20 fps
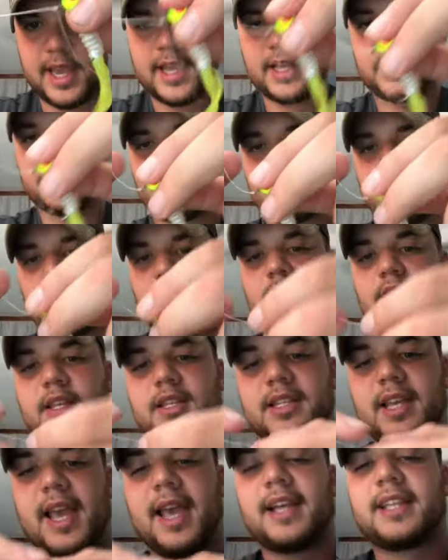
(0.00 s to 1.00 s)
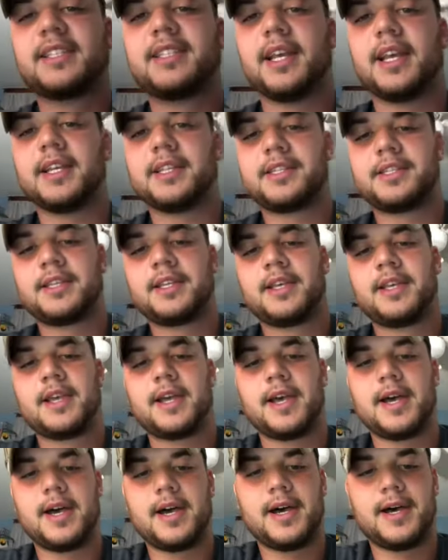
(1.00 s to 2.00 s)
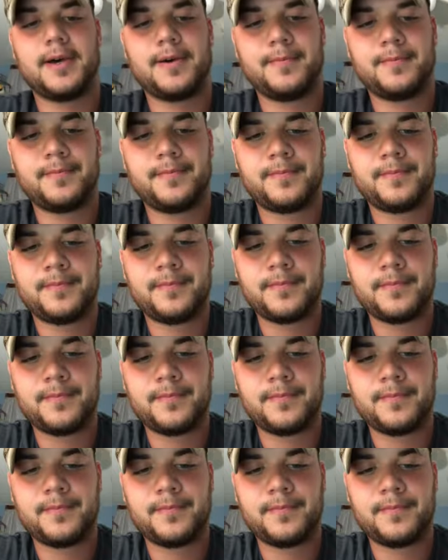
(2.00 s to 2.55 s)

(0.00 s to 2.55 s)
extra, this excess, um,